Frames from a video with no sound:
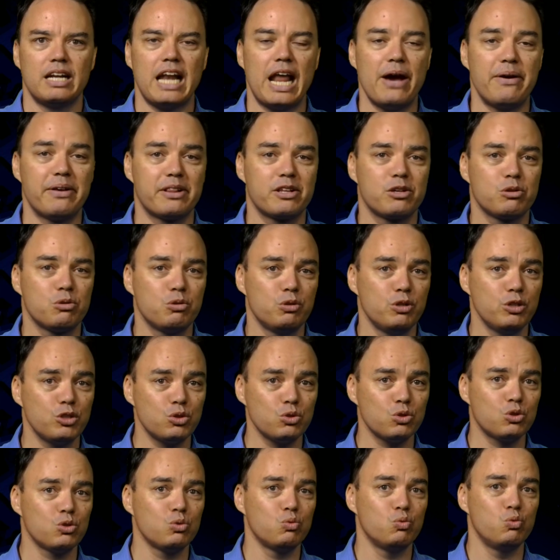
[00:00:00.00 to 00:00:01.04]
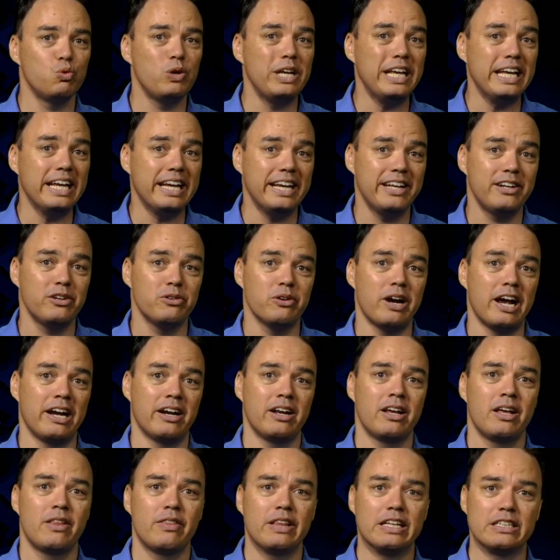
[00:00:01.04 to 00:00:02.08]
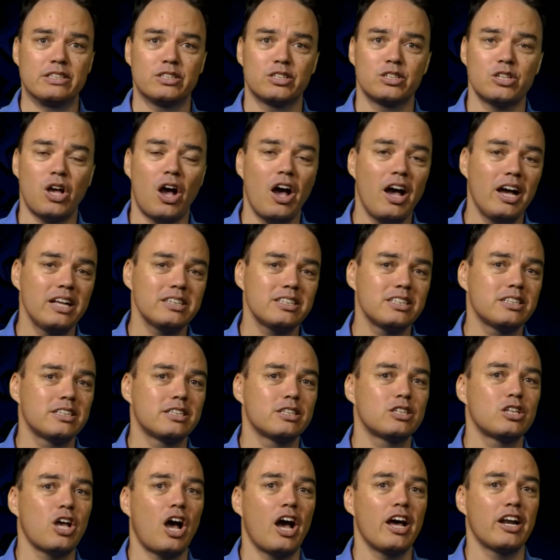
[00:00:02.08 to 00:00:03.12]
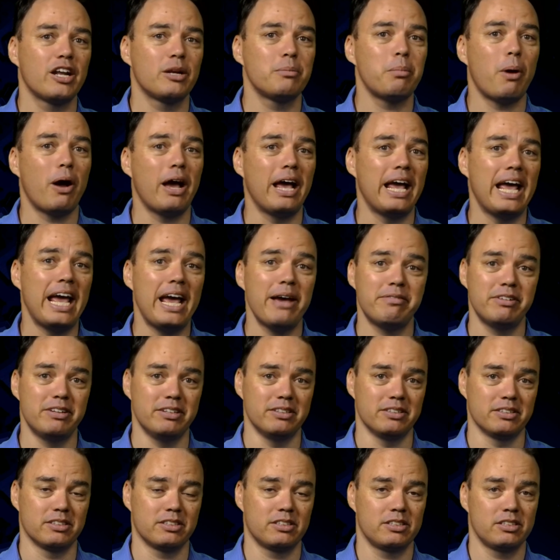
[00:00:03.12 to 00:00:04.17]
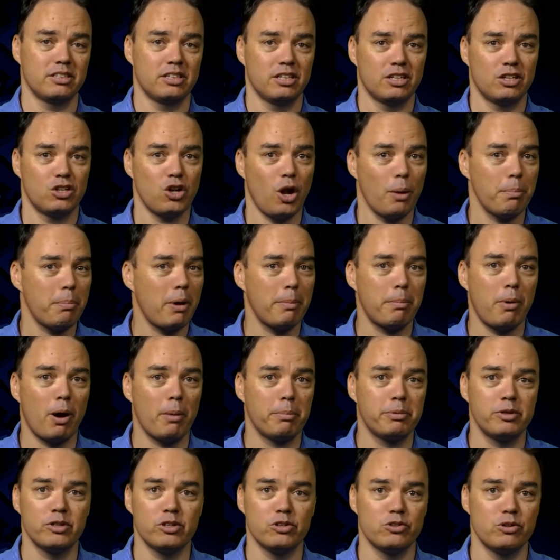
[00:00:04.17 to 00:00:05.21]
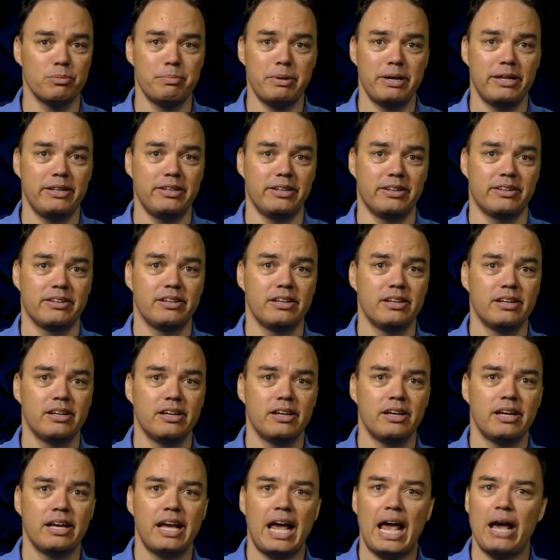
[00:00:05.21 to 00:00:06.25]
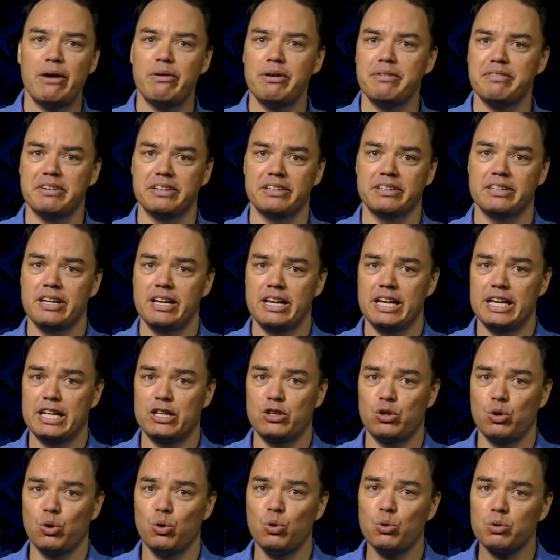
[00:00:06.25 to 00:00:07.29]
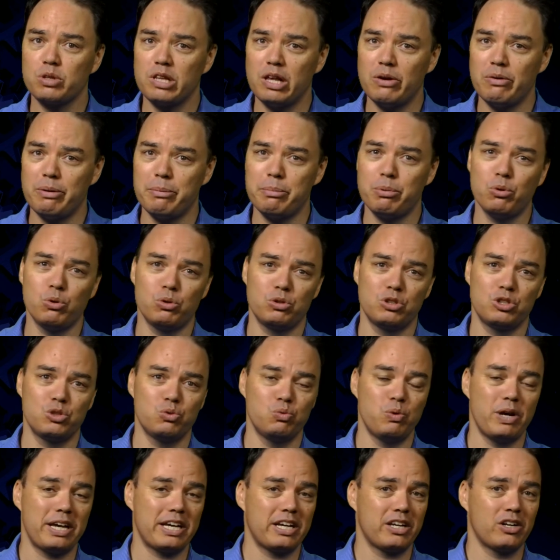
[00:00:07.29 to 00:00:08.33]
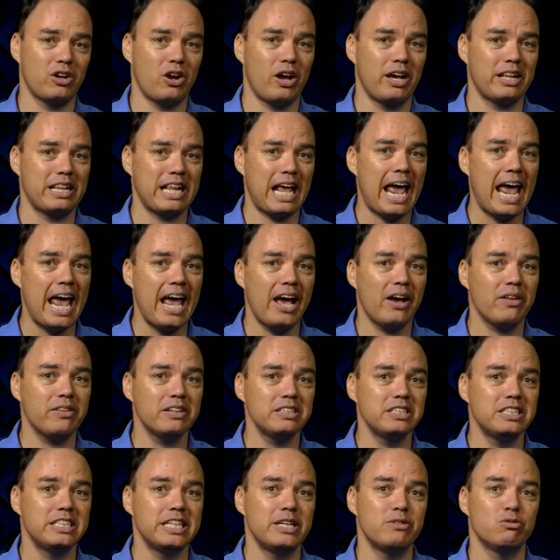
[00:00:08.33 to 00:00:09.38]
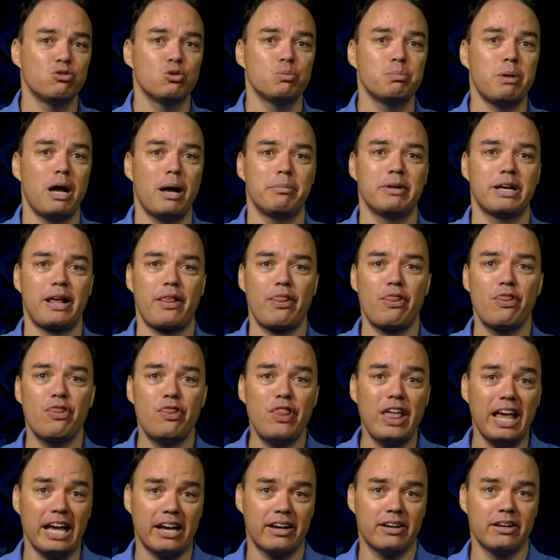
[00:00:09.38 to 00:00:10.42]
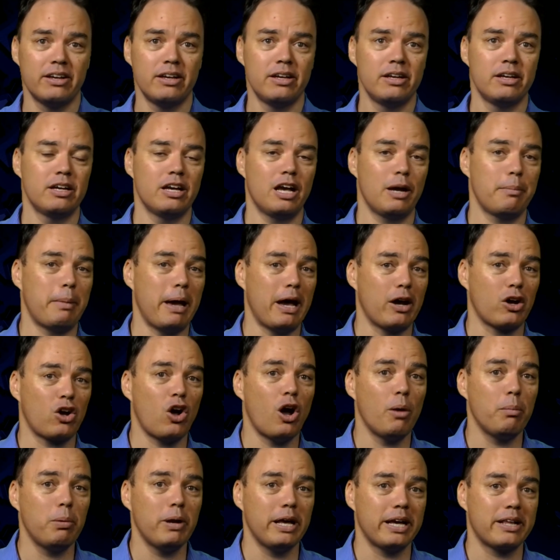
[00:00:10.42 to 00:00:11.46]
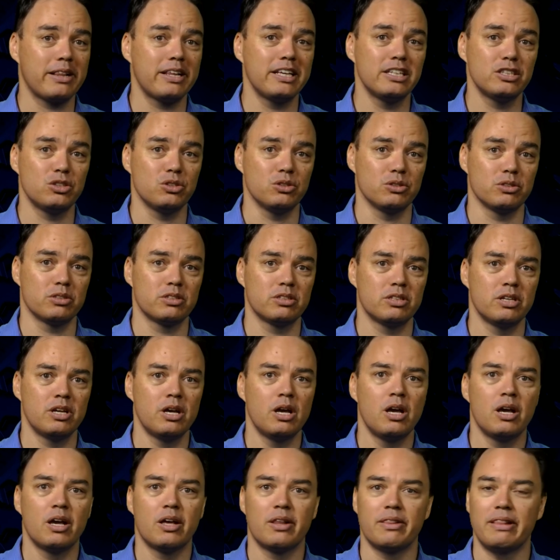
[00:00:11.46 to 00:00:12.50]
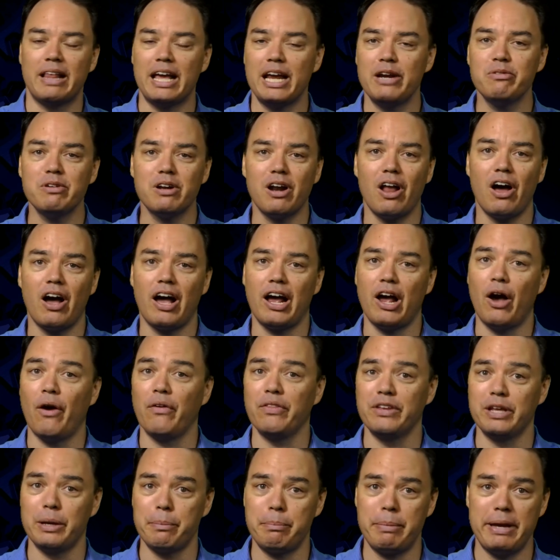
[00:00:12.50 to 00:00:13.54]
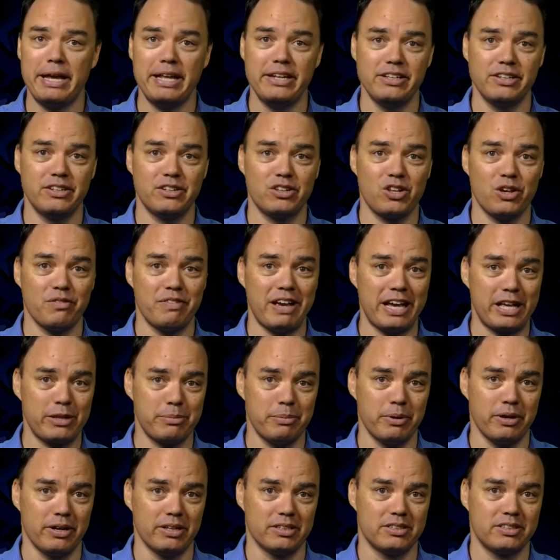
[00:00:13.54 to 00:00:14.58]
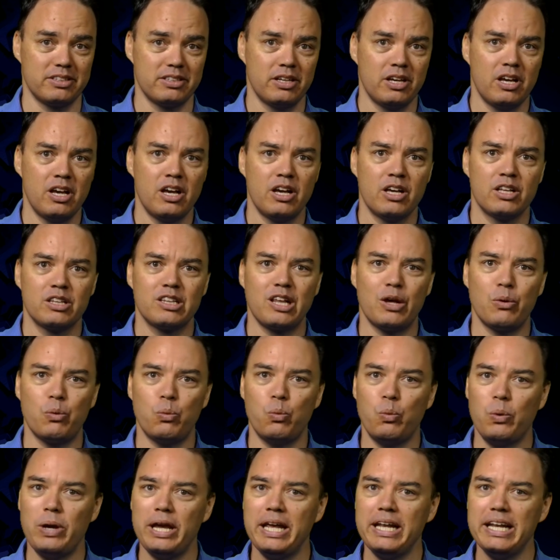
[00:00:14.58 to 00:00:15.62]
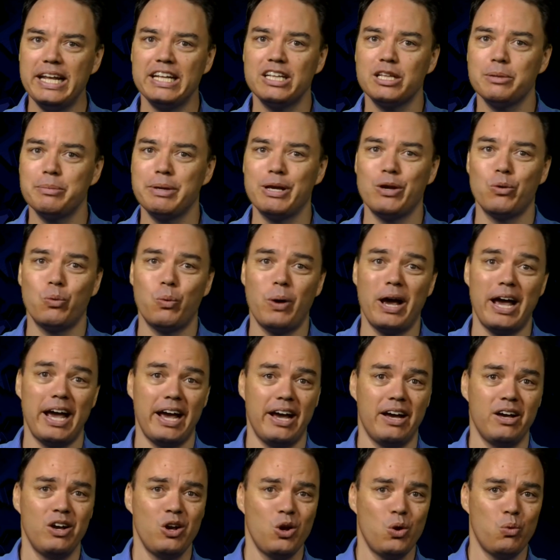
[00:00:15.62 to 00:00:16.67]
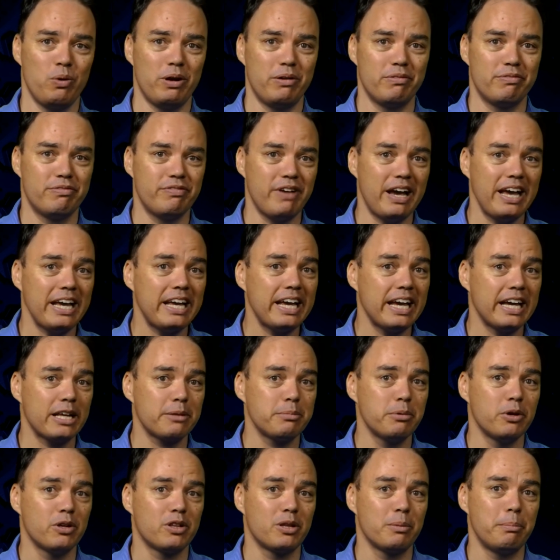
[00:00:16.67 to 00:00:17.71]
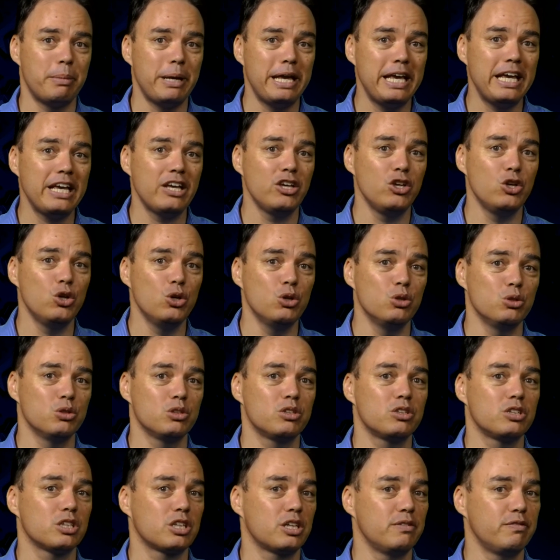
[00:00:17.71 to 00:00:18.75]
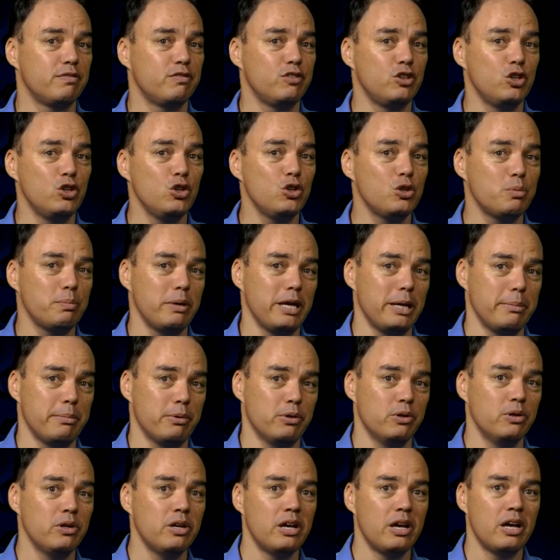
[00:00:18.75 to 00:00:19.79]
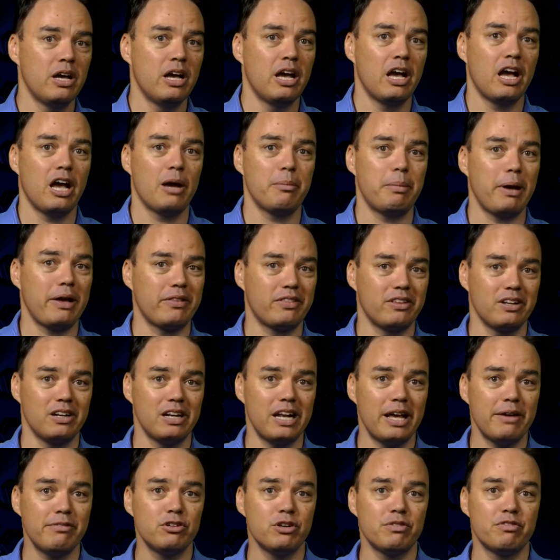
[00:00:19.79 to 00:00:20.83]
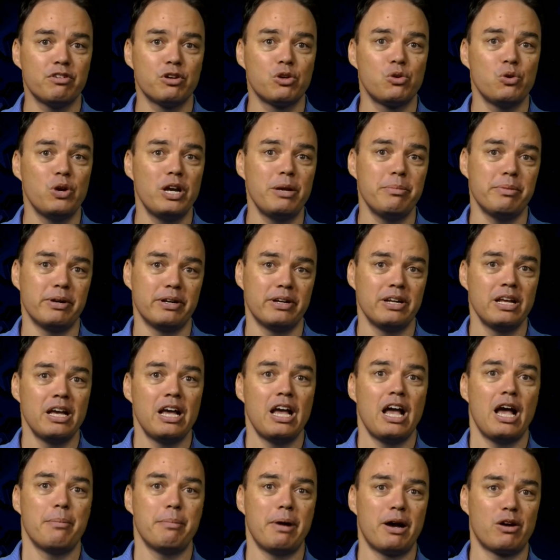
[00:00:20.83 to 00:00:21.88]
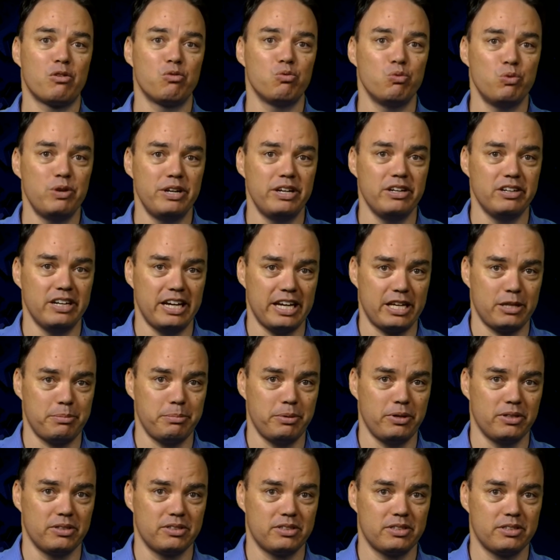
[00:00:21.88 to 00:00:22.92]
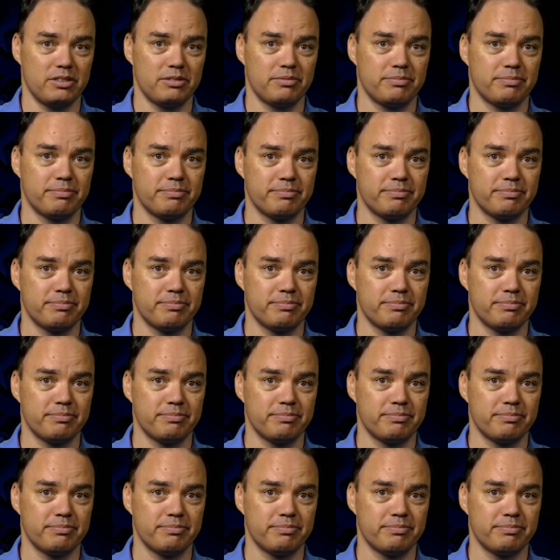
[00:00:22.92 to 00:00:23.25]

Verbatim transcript: Now, it's crucial to reiterate that science is decided by evidence, not by popular opinion. However, it's also important to recognise how the general public think about complex issues. They rely on the opinions of experts. So we need to be aware when fake experts are being used to confuse people about the level of agreement among real experts.